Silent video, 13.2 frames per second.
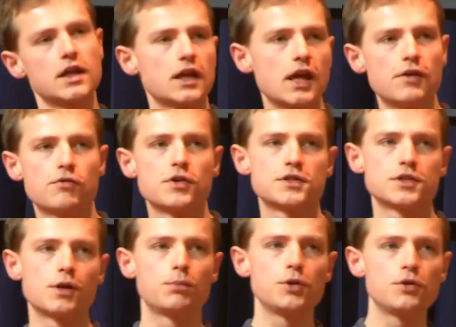like here, for
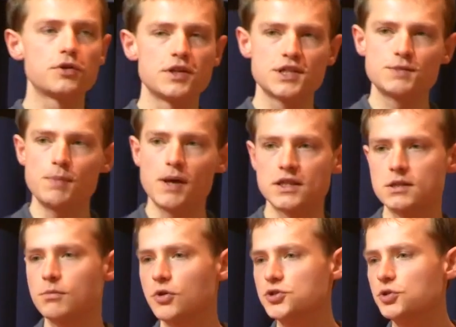example, you can inspect
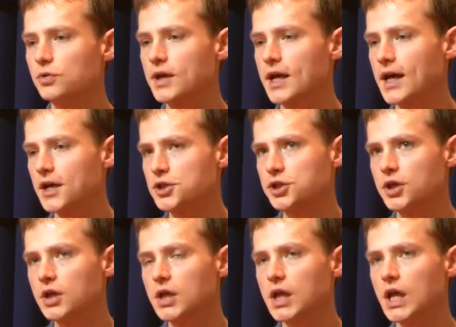the module cache.
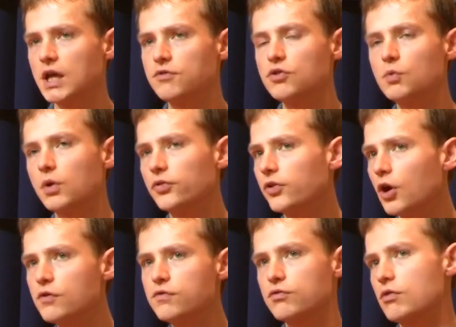If you want
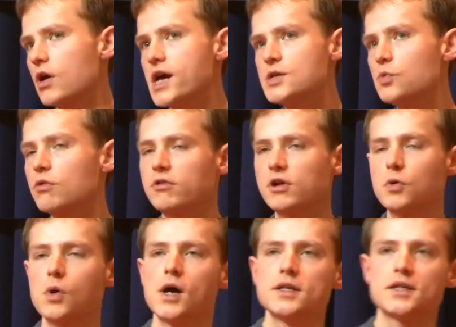to override what
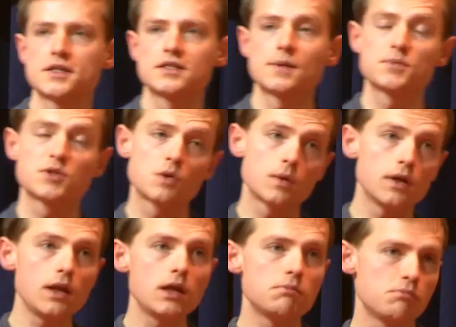Rewire does
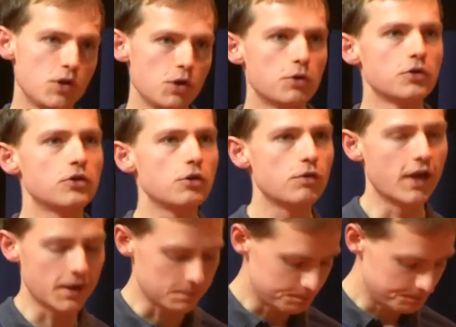subsequently, you can do
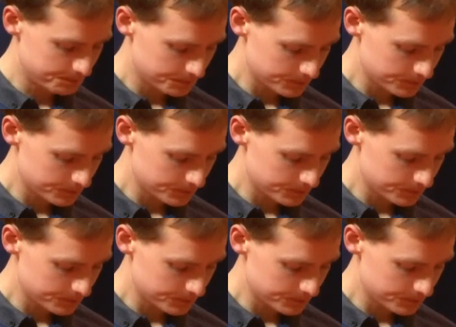that.